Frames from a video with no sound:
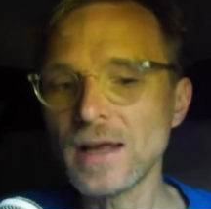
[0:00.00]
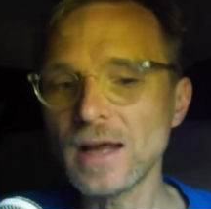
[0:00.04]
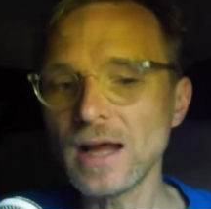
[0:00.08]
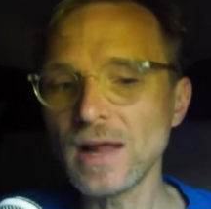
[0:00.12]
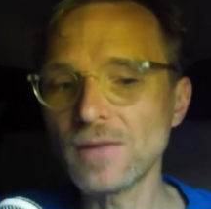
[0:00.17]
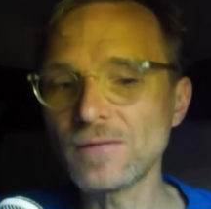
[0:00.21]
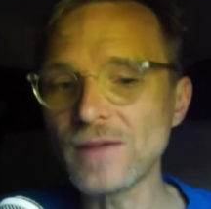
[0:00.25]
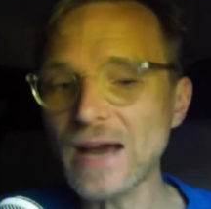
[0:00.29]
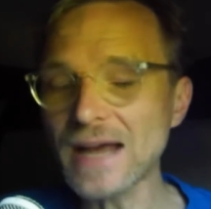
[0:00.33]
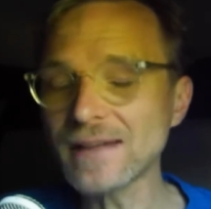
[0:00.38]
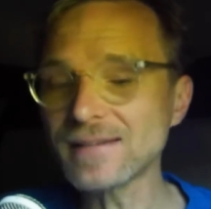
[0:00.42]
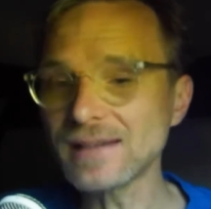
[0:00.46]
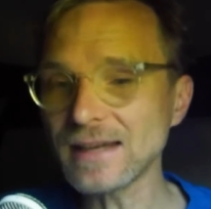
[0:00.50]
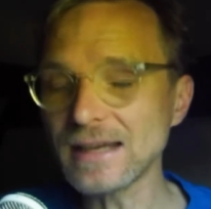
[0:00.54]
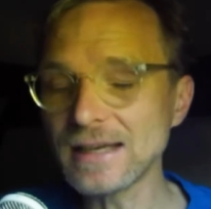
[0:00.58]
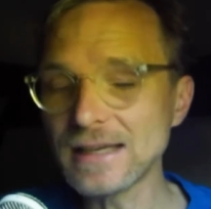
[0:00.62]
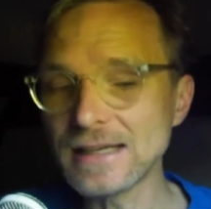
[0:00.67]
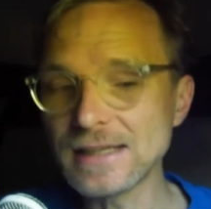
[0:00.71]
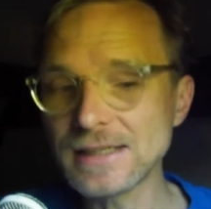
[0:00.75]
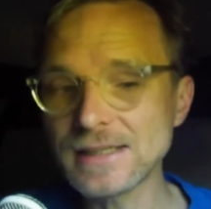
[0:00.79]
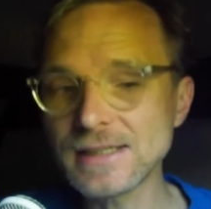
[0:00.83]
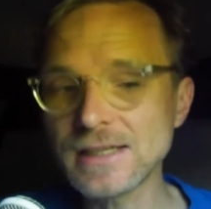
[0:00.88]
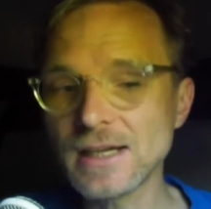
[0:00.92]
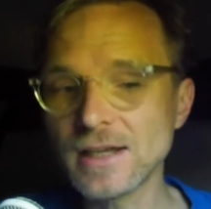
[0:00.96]
and that
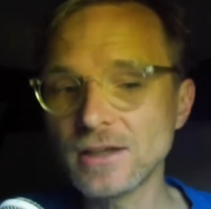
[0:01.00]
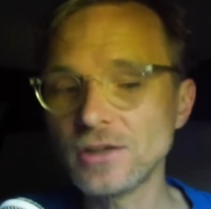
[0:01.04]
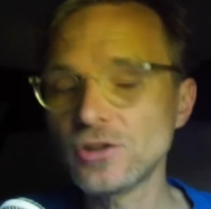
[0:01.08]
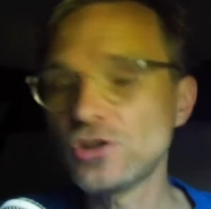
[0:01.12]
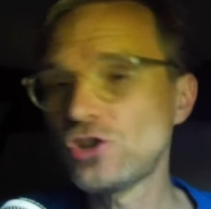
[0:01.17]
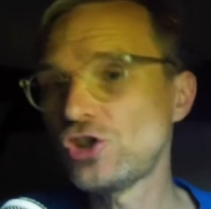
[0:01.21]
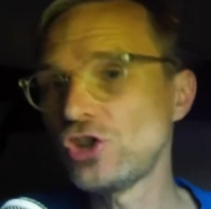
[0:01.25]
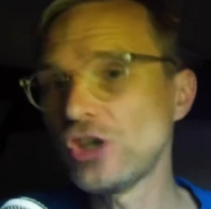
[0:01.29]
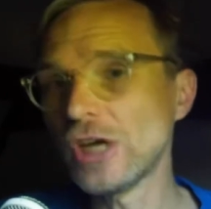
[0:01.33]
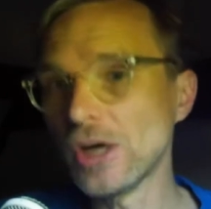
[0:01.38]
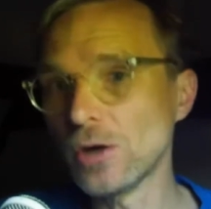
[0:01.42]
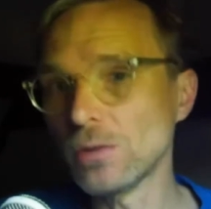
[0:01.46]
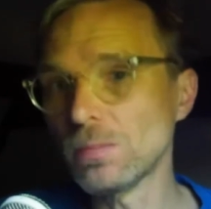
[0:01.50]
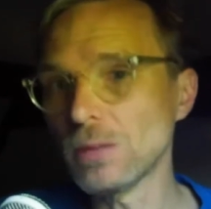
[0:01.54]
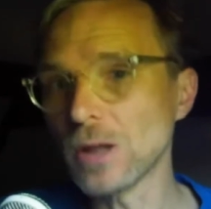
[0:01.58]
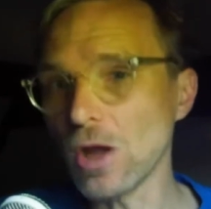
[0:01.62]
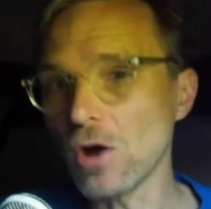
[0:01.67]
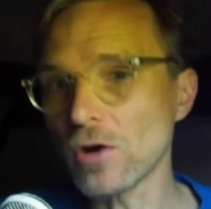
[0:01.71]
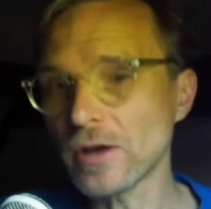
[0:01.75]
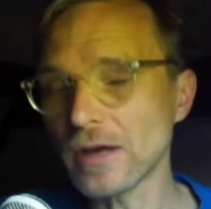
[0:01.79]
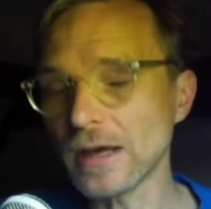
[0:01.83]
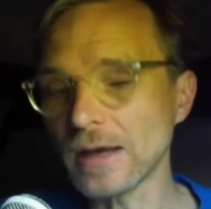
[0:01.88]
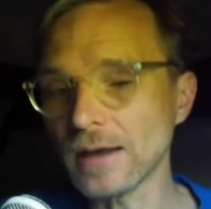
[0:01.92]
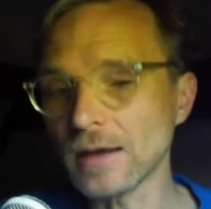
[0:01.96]
is
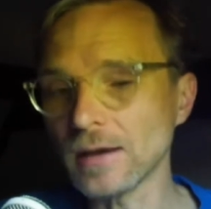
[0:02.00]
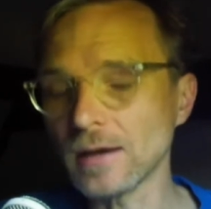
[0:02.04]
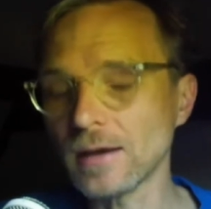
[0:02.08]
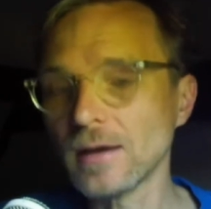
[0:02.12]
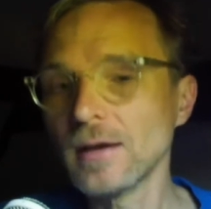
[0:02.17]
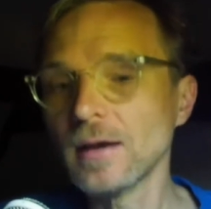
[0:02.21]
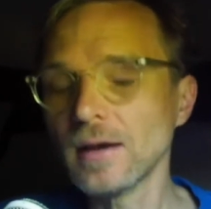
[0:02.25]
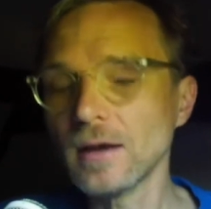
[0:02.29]
geo-blocking.